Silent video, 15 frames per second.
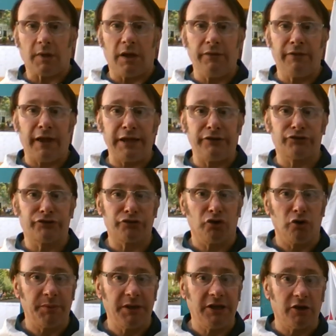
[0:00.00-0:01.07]
they
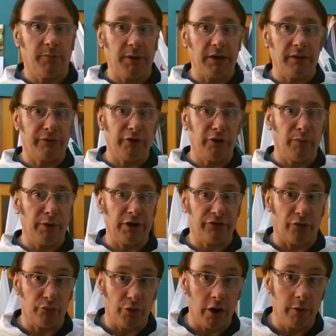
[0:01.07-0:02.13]
saw me coming through, and as
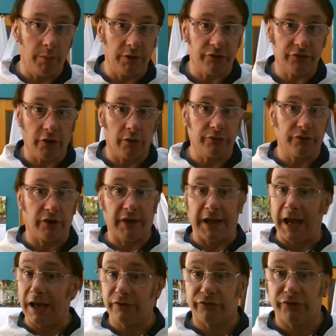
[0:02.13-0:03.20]
a Roman soldier, they
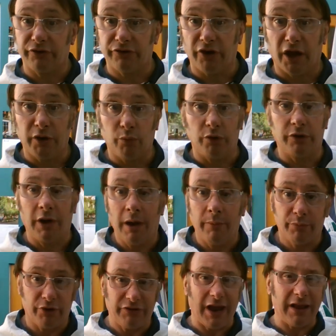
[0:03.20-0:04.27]
asked that I would
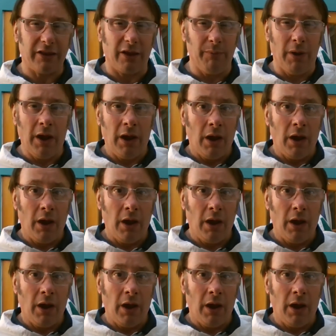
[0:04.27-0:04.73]
protect them.